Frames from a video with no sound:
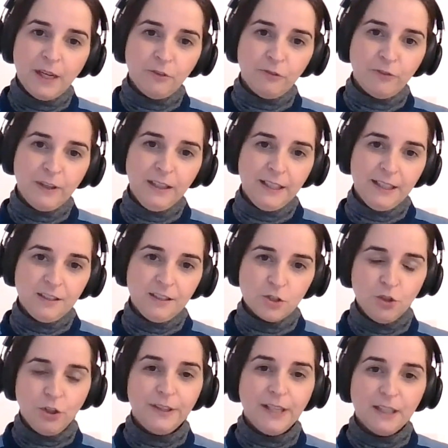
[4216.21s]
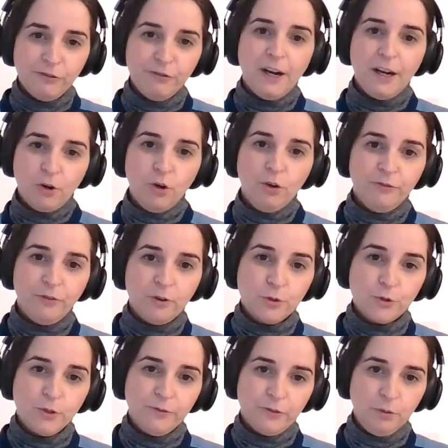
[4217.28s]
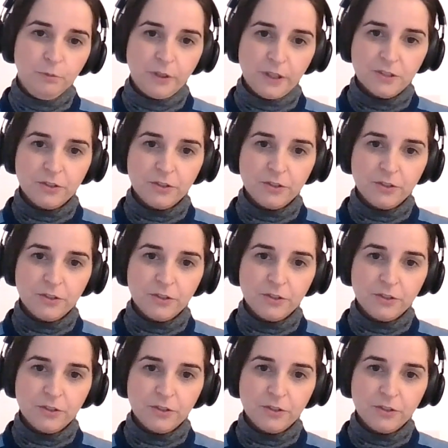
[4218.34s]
but I feel that it's not that far off also from